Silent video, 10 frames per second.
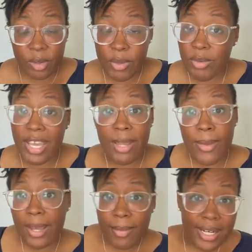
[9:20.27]
When you
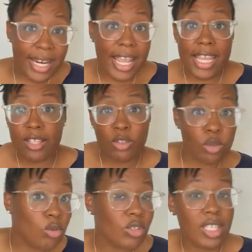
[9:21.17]
came back Monday and
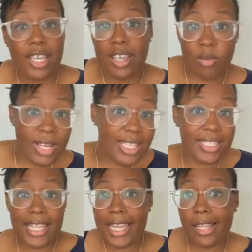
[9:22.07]
Tuesday and
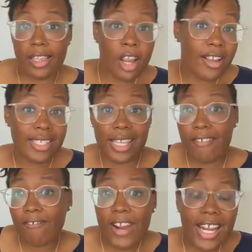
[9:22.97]
Wednesday and
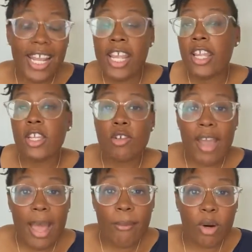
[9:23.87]
Thursday and Friday,
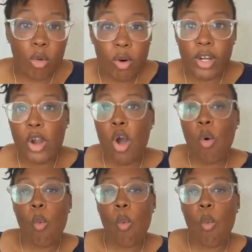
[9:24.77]
you had more work.